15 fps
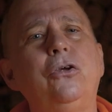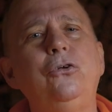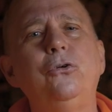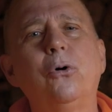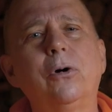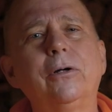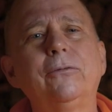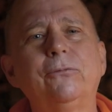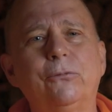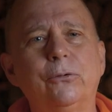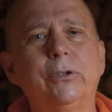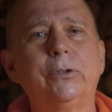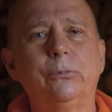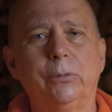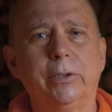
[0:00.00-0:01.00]
Your
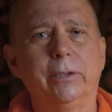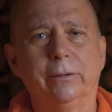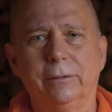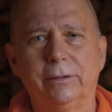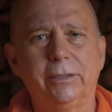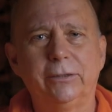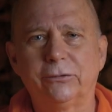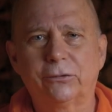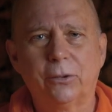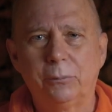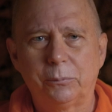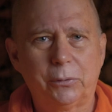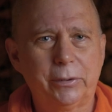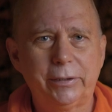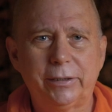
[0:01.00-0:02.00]
free will is
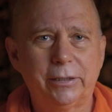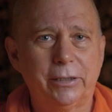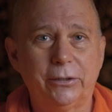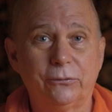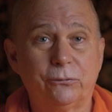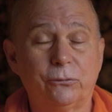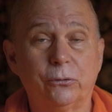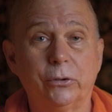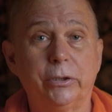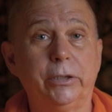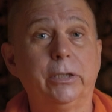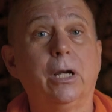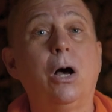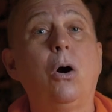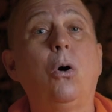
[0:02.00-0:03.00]
completely
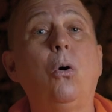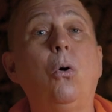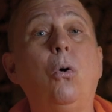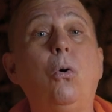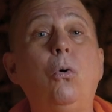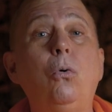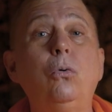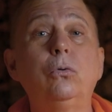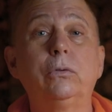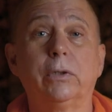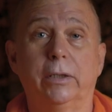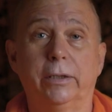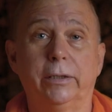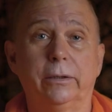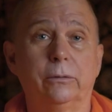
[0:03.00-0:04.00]
free
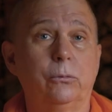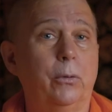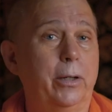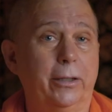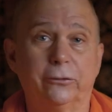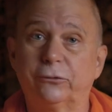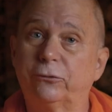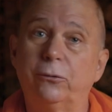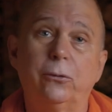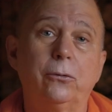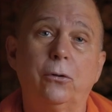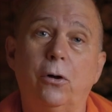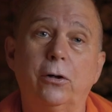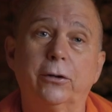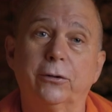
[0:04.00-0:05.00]
only when it's no
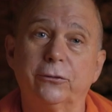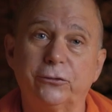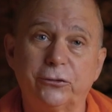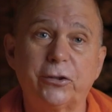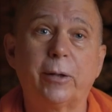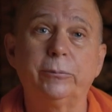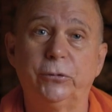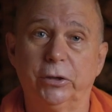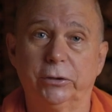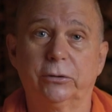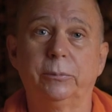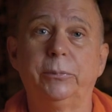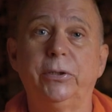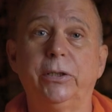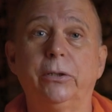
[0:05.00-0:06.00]
longer subject
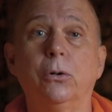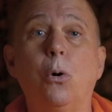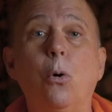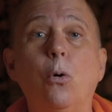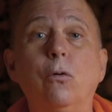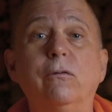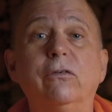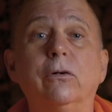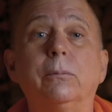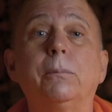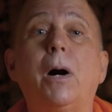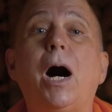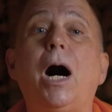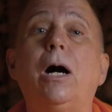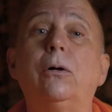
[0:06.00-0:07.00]
to being
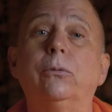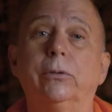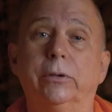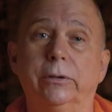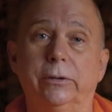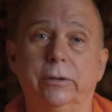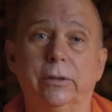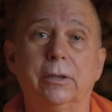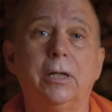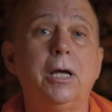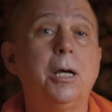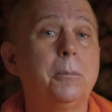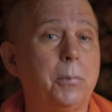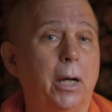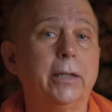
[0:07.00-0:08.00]
overpowered
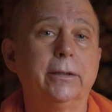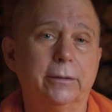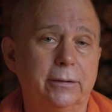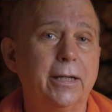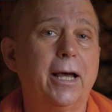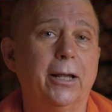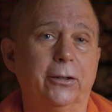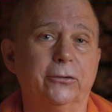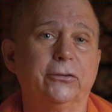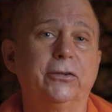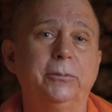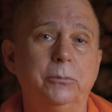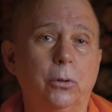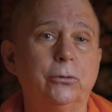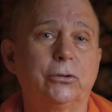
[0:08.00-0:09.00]
by intense
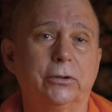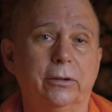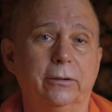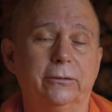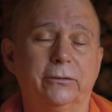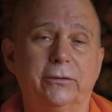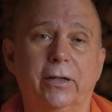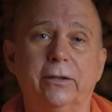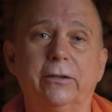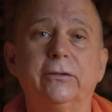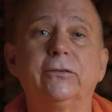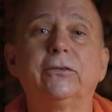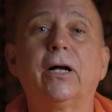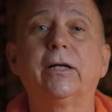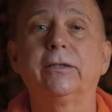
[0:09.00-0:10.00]
emotions and
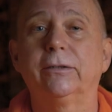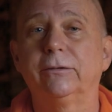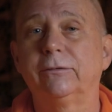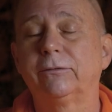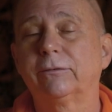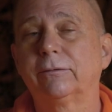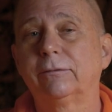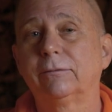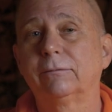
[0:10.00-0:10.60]
desires.